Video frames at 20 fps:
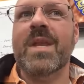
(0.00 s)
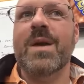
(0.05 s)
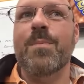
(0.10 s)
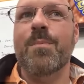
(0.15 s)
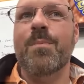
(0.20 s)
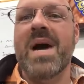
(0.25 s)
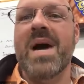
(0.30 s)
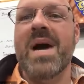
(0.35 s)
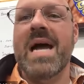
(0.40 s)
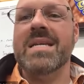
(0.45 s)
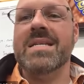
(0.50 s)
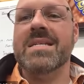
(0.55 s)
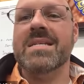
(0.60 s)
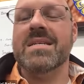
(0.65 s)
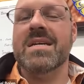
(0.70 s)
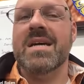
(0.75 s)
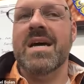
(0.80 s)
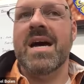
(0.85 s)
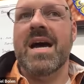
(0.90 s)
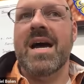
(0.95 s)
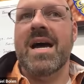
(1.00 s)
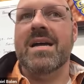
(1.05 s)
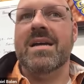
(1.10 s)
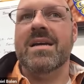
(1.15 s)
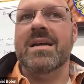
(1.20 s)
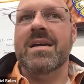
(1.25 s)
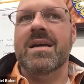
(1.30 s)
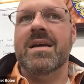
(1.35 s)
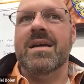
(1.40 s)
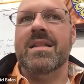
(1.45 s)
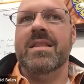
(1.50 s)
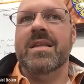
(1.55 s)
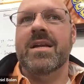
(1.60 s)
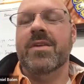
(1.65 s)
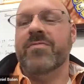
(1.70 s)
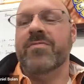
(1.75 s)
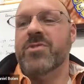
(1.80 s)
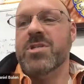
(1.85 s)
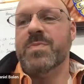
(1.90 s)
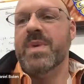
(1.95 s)
But
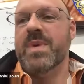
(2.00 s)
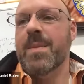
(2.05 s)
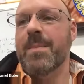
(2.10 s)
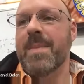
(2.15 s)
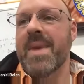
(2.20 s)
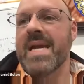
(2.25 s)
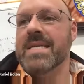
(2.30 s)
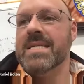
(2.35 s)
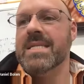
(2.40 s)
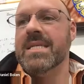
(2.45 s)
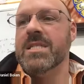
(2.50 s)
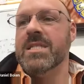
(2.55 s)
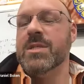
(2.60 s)
they've just been amazing